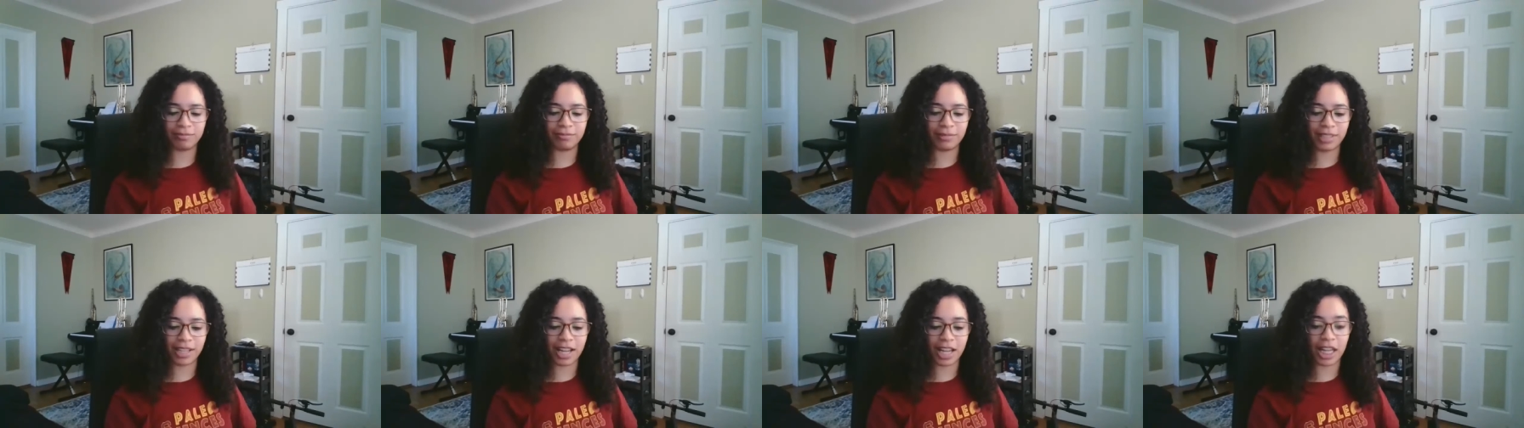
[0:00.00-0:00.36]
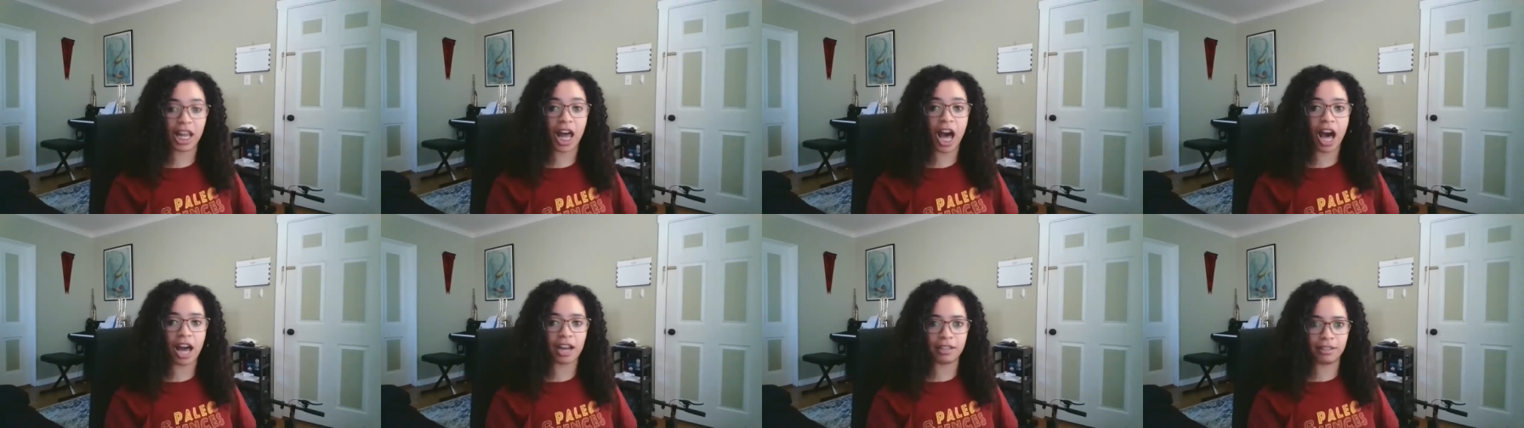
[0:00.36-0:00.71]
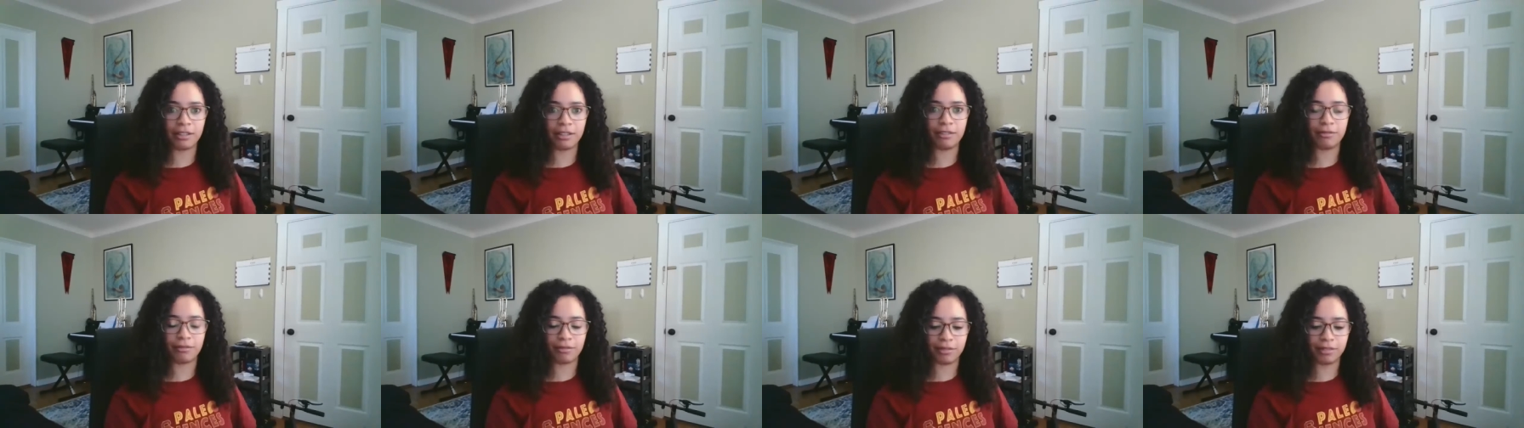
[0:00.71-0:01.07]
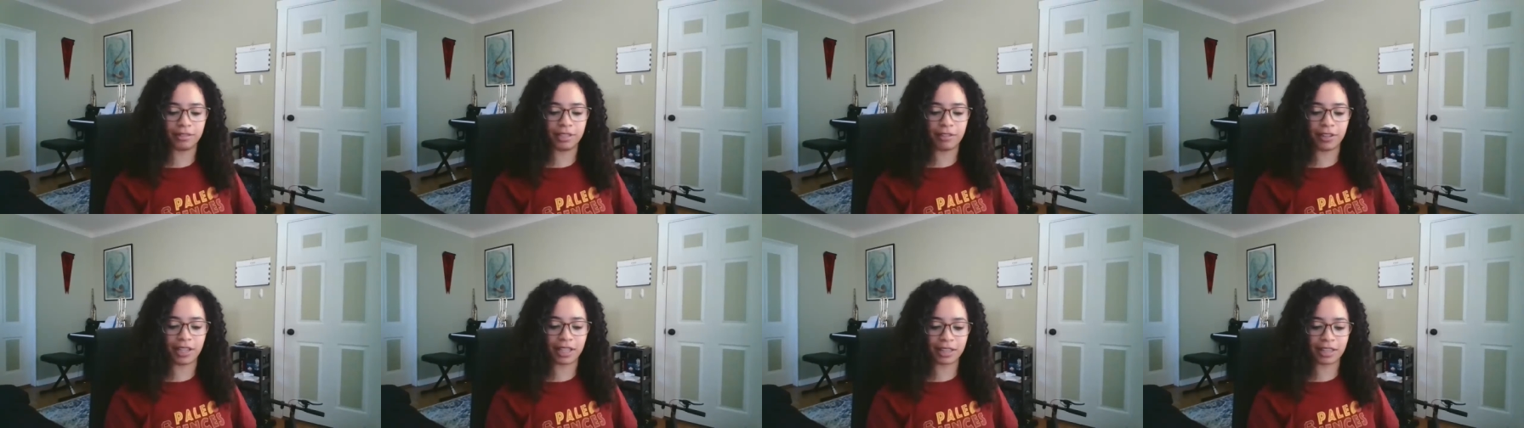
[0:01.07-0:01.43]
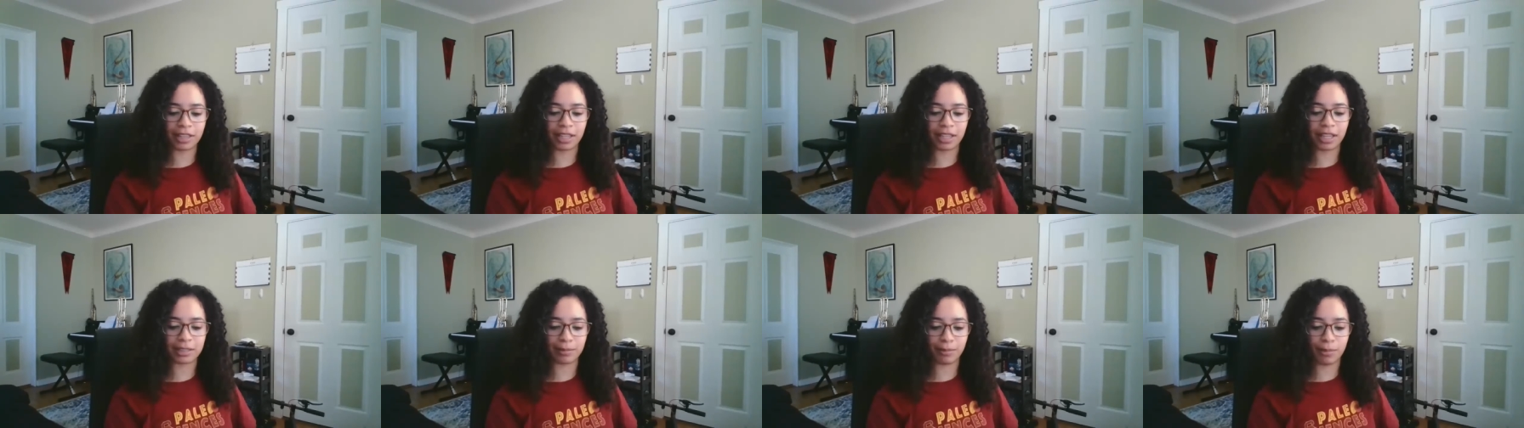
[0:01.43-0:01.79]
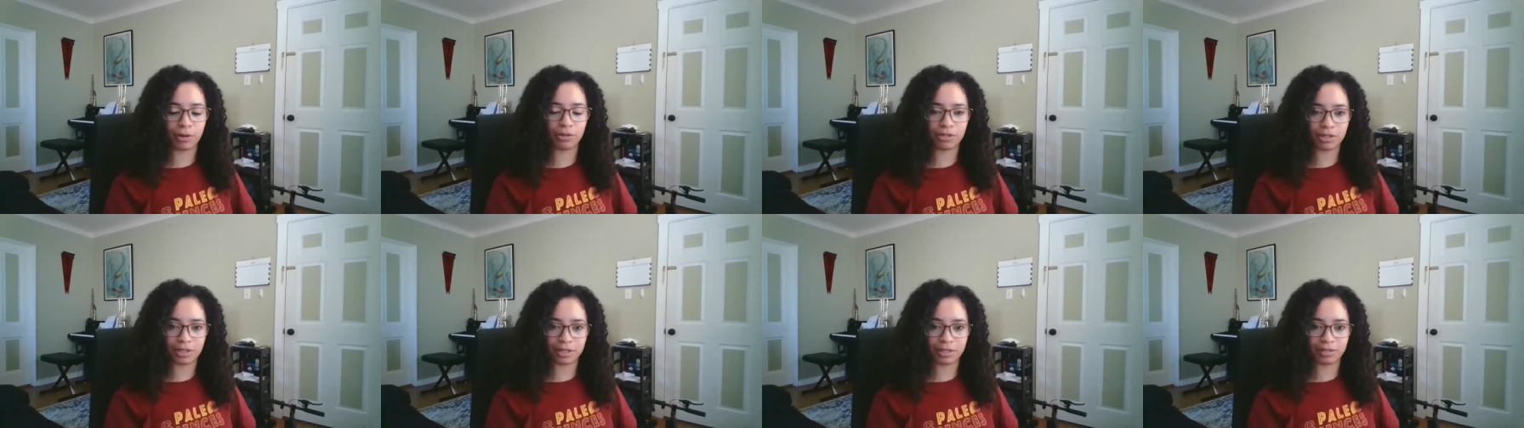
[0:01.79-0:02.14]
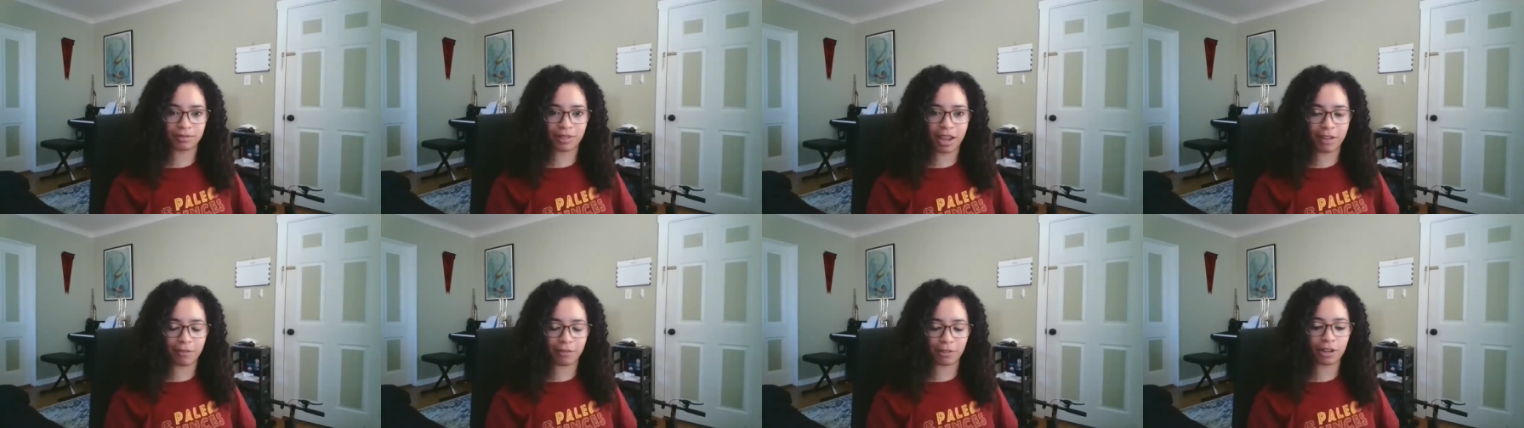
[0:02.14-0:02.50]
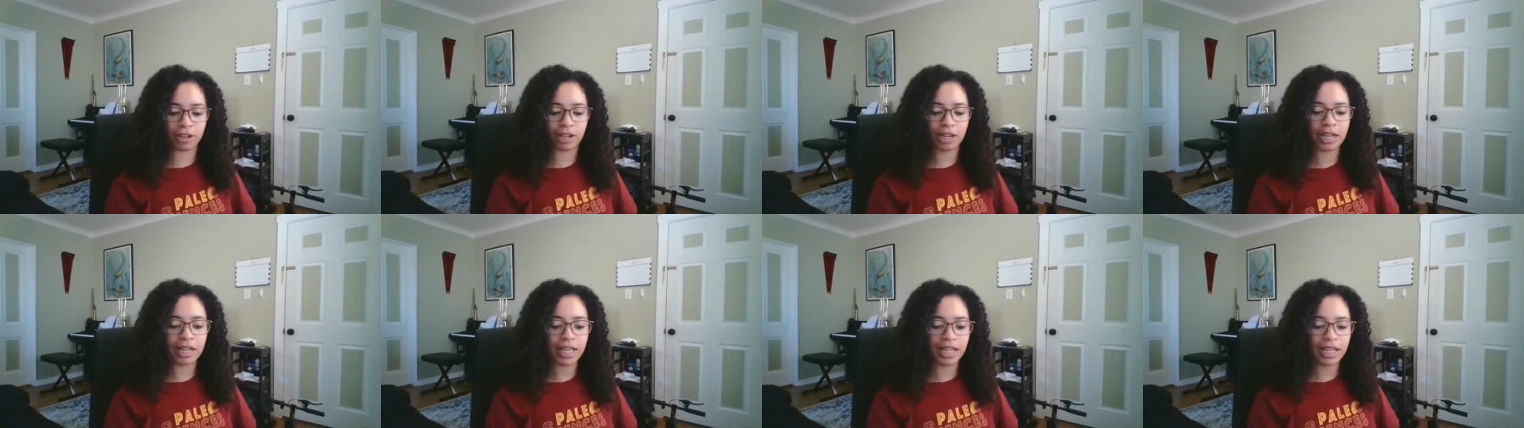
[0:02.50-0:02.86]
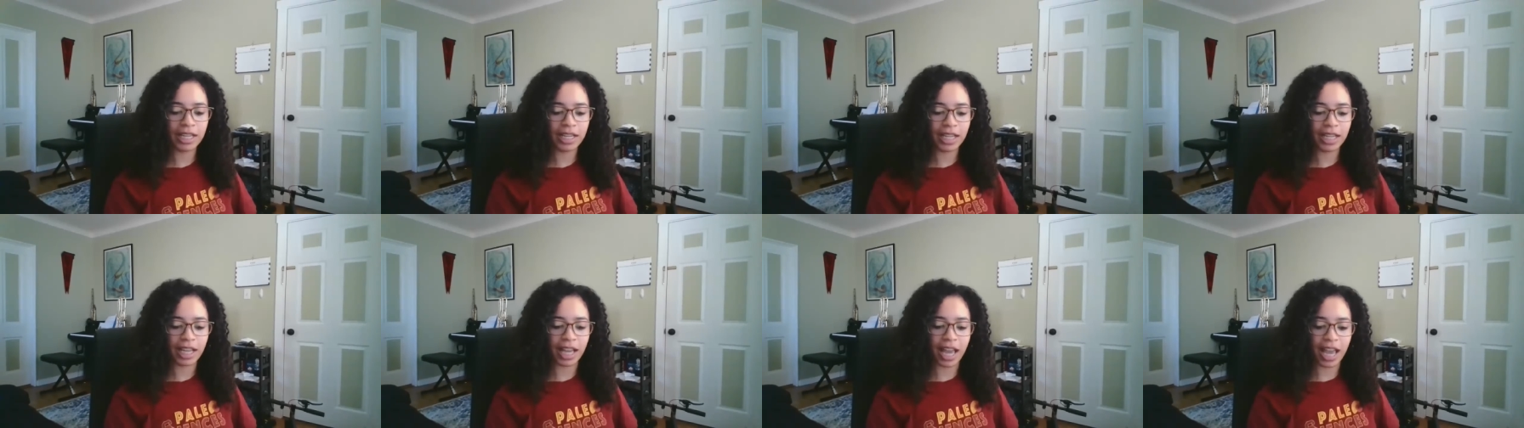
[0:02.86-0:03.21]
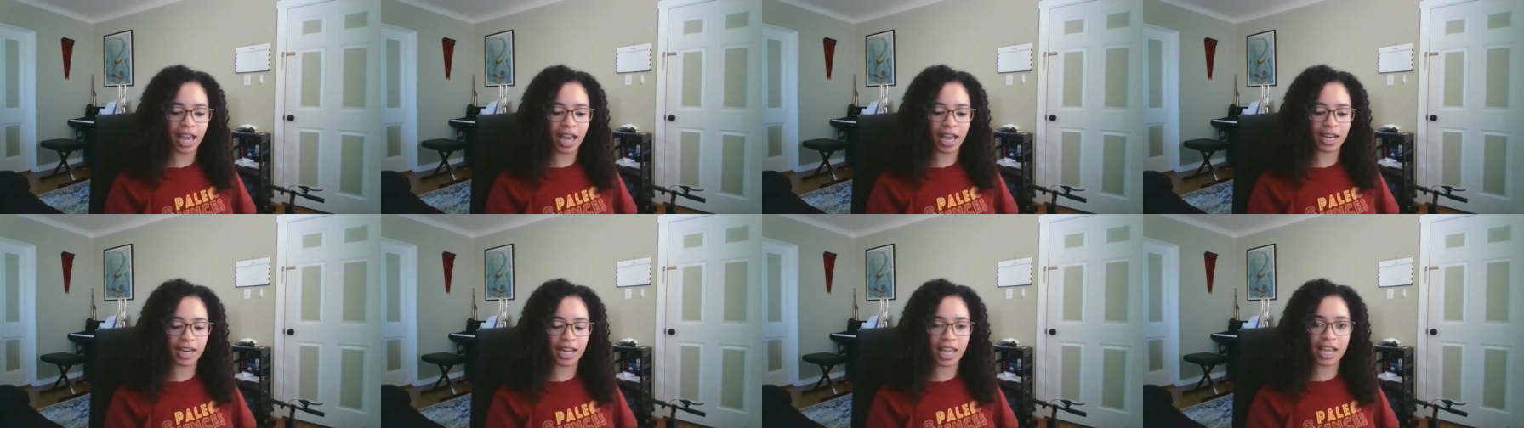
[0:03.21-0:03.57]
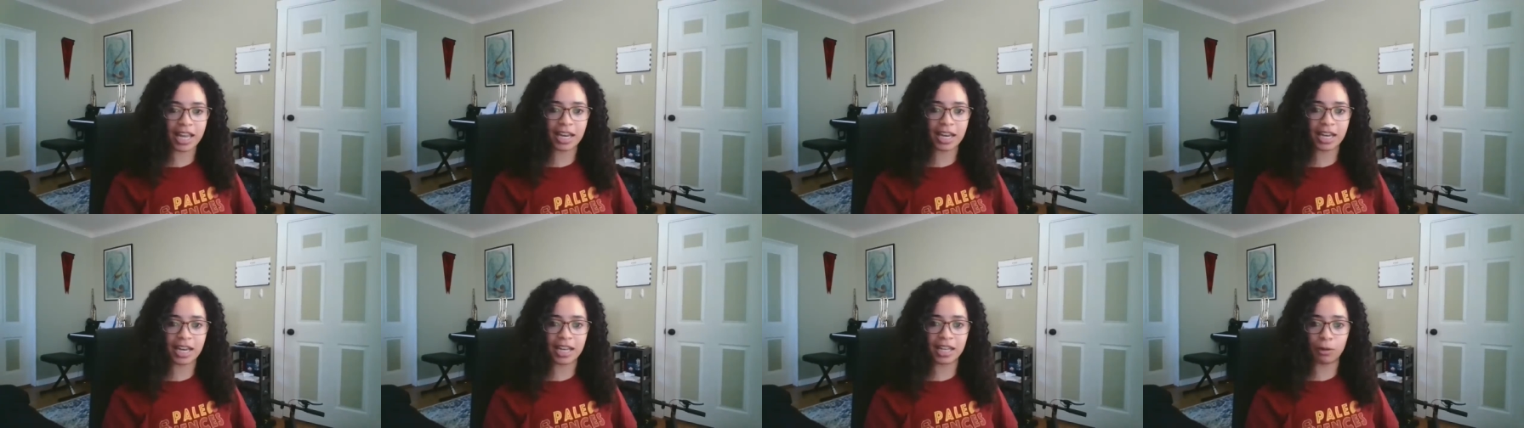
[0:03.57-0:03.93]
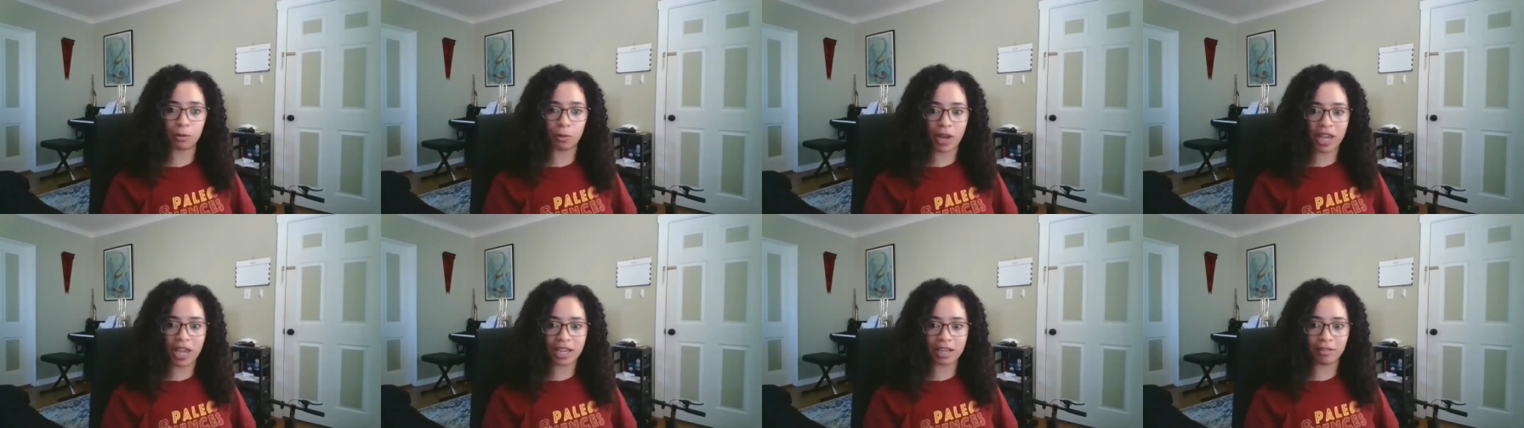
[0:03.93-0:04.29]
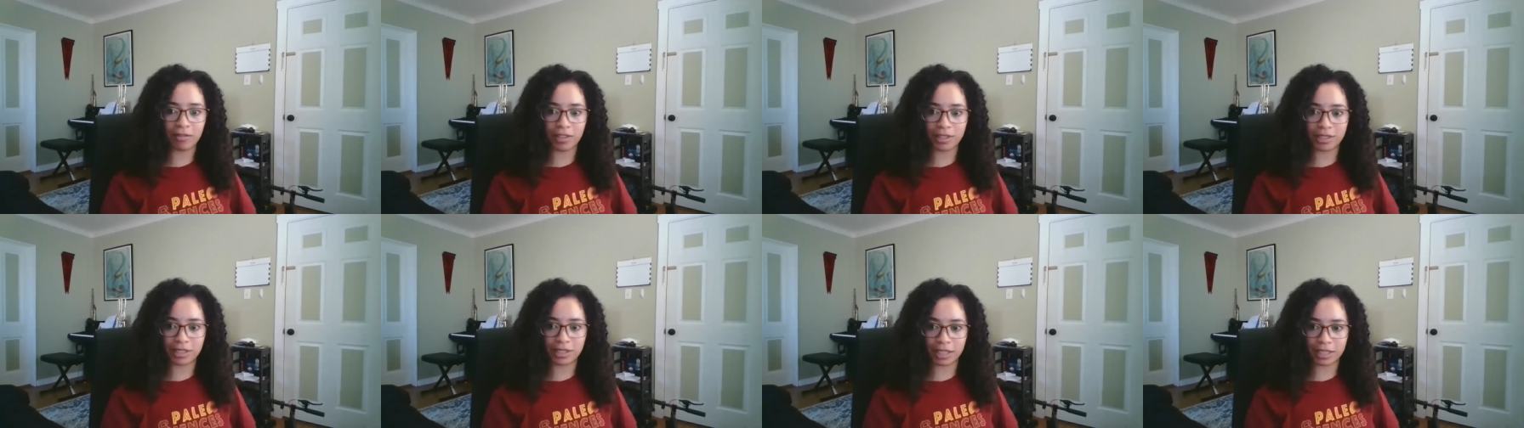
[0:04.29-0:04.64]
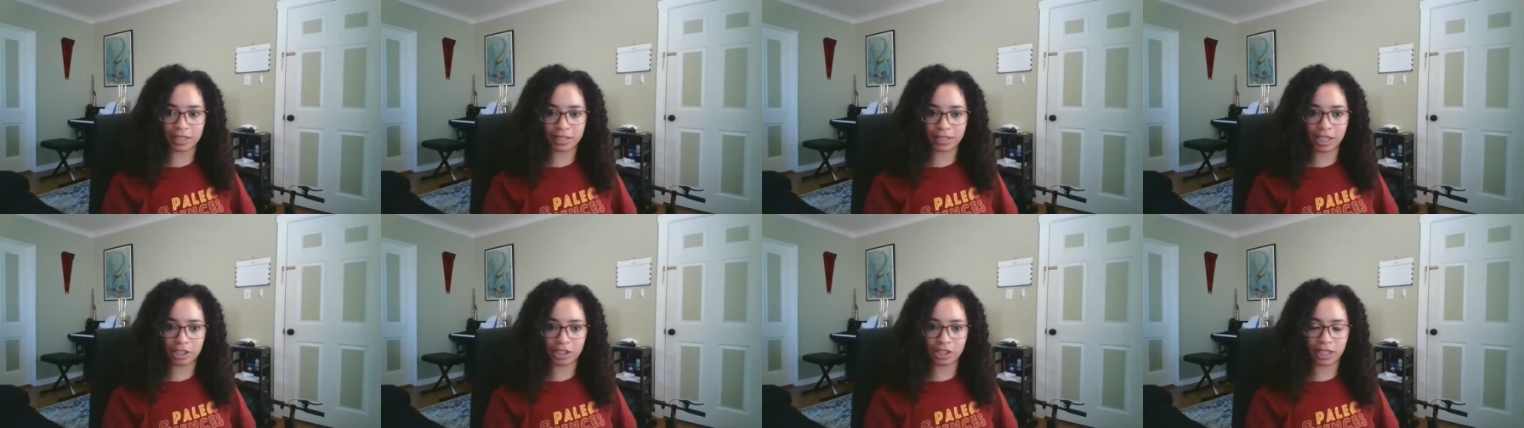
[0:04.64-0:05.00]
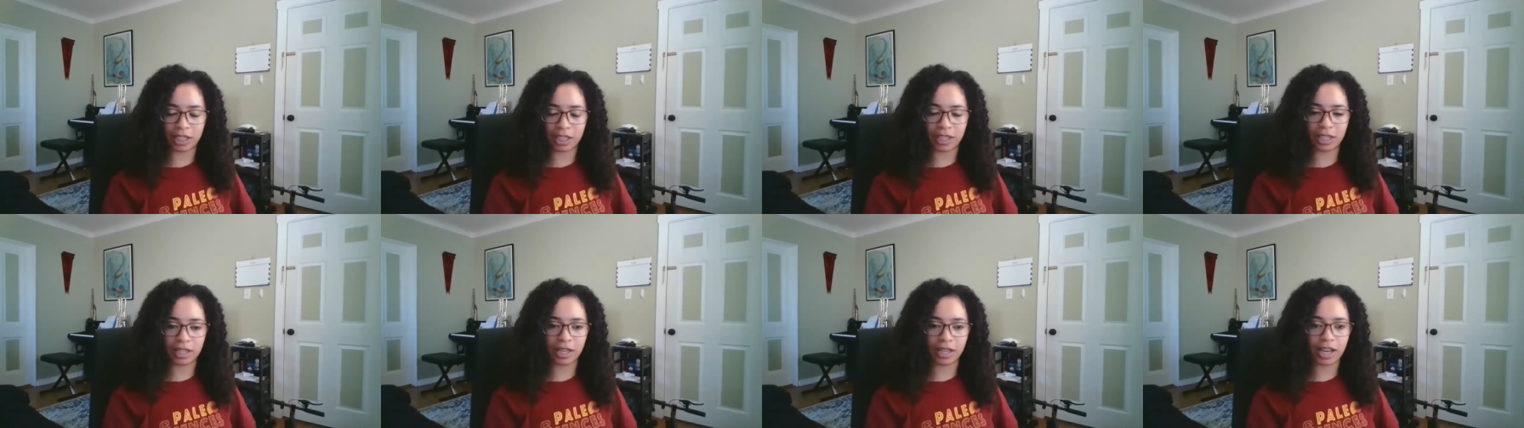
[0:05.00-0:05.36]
a lot of living things, most ever. And in the wake of this extinction,